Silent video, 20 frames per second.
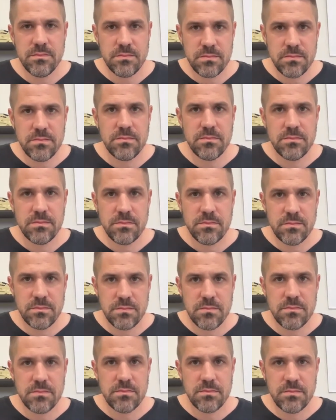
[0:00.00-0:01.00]

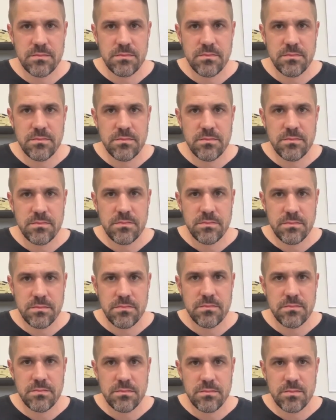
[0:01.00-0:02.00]

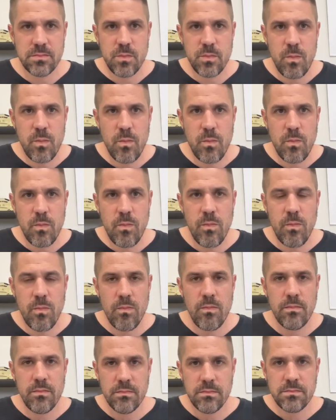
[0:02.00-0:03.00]

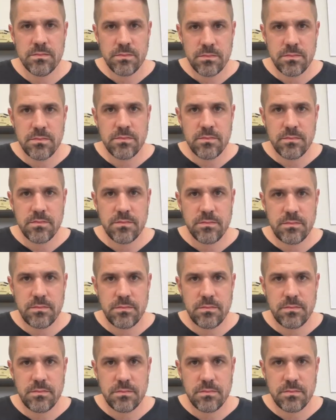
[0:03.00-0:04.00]

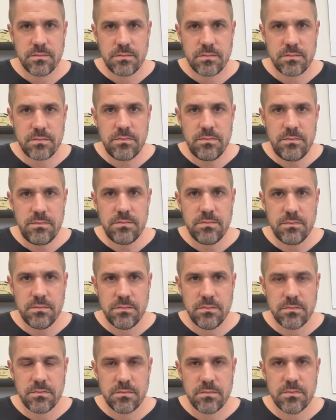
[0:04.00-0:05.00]

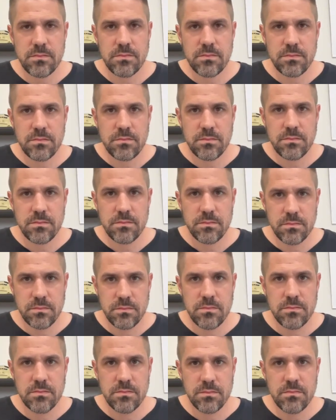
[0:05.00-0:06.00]

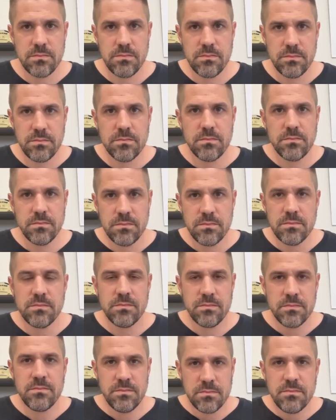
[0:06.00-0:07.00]

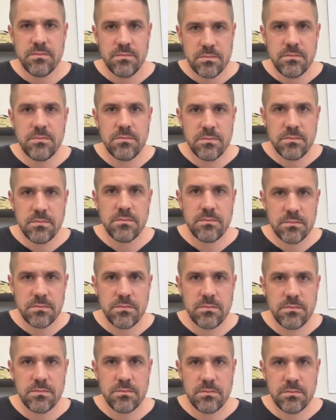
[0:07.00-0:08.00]
The person shown says nothing.